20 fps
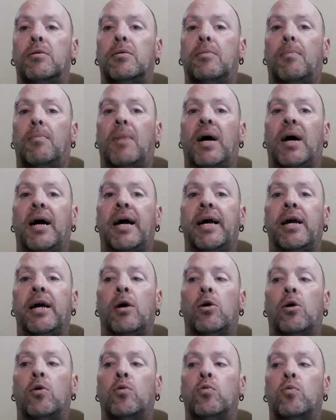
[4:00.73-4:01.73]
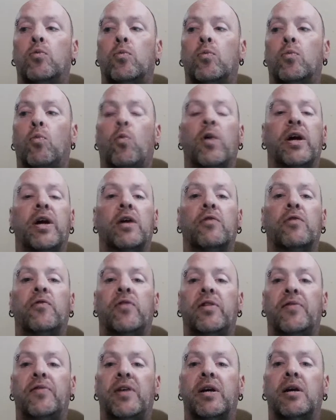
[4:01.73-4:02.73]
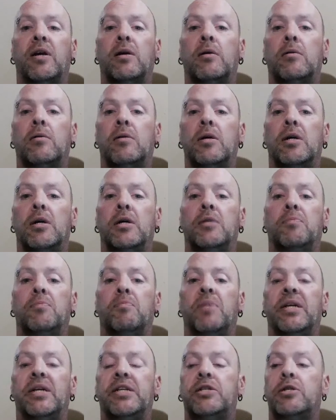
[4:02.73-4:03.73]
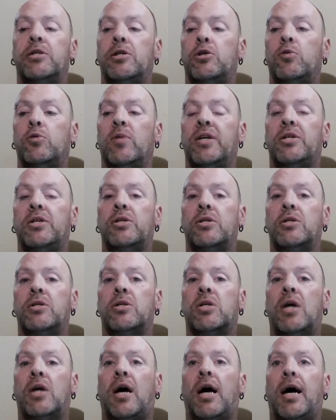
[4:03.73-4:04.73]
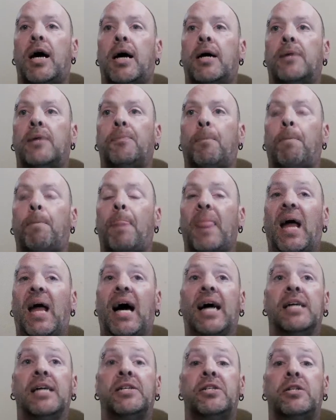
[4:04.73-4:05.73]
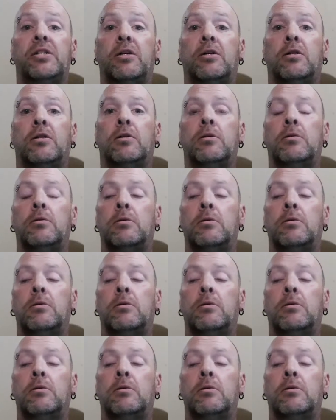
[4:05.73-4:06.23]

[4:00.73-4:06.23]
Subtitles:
my own way of living in many situations, I still